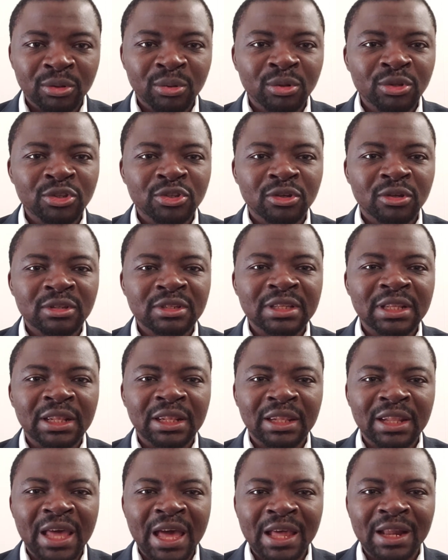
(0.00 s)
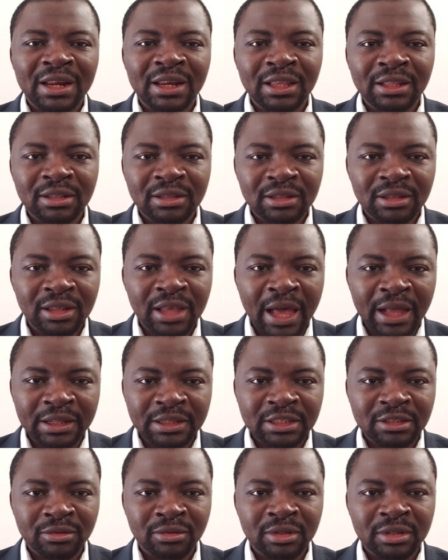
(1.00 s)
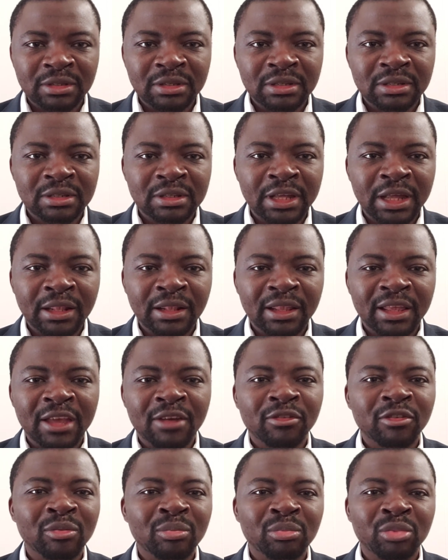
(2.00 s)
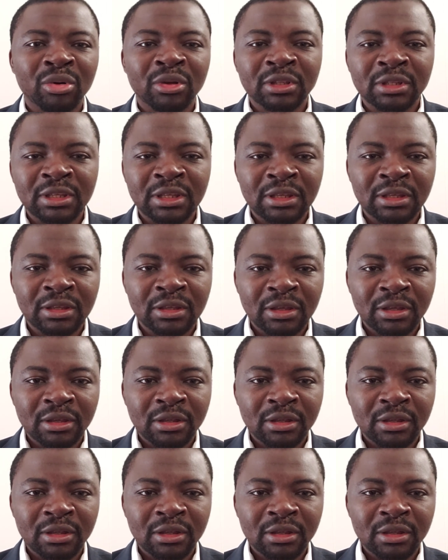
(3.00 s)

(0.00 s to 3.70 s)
Don't just narrate activities that everybody